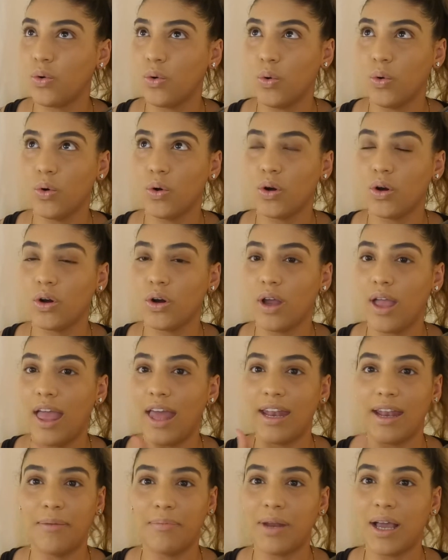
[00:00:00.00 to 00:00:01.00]

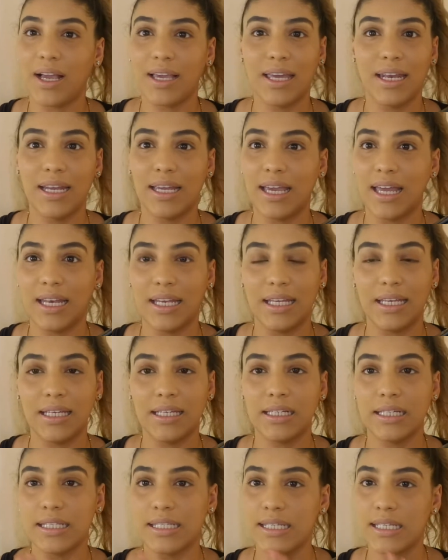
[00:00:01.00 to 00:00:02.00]
and I'm not getting any
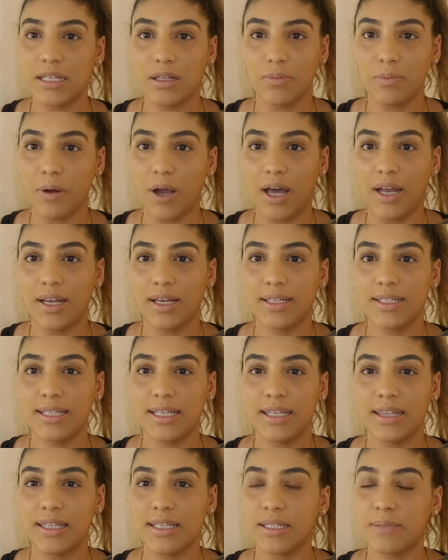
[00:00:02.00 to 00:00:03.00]
concealer products
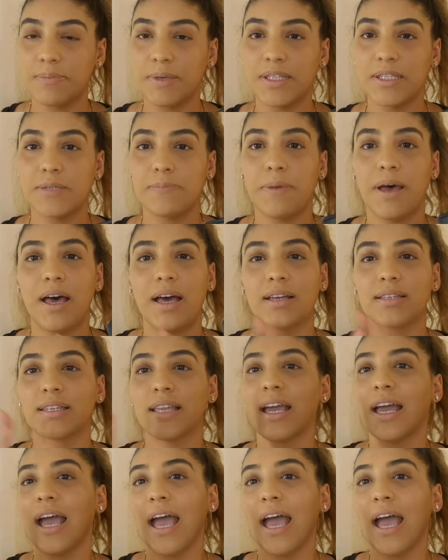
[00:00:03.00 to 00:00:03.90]
in this month's box.